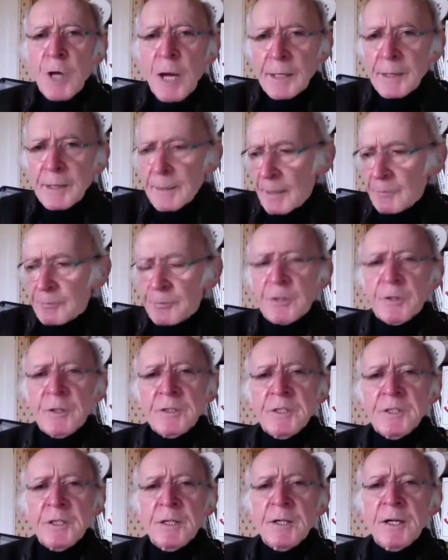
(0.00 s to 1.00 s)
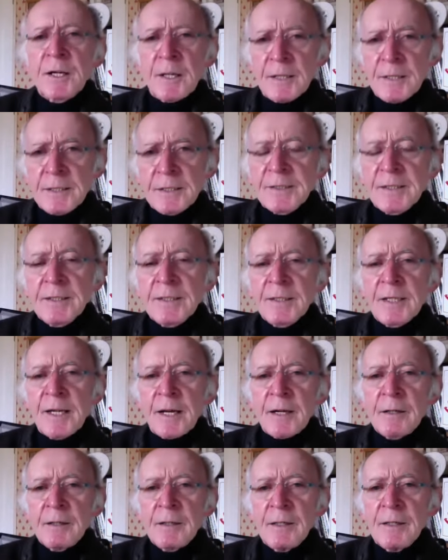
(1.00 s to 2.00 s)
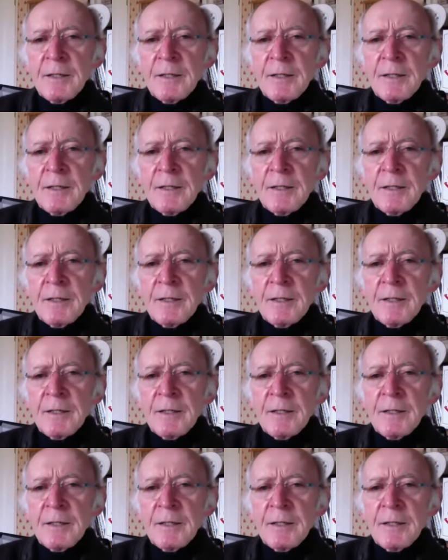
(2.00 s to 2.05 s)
had to have criteria listed there.